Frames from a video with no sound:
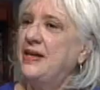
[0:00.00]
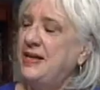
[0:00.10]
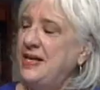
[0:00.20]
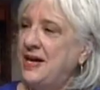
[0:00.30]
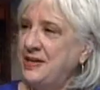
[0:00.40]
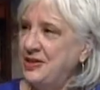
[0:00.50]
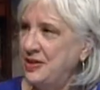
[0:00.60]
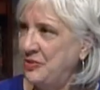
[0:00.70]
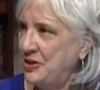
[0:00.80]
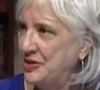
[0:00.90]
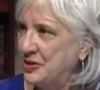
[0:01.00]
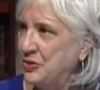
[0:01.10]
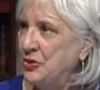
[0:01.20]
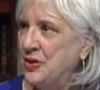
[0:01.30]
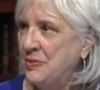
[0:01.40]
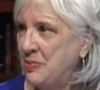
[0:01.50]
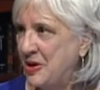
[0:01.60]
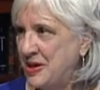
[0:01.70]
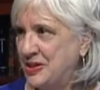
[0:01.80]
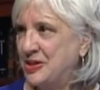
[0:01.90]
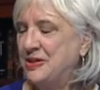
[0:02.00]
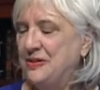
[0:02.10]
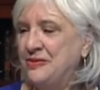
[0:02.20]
Yes, I went to school in Boston.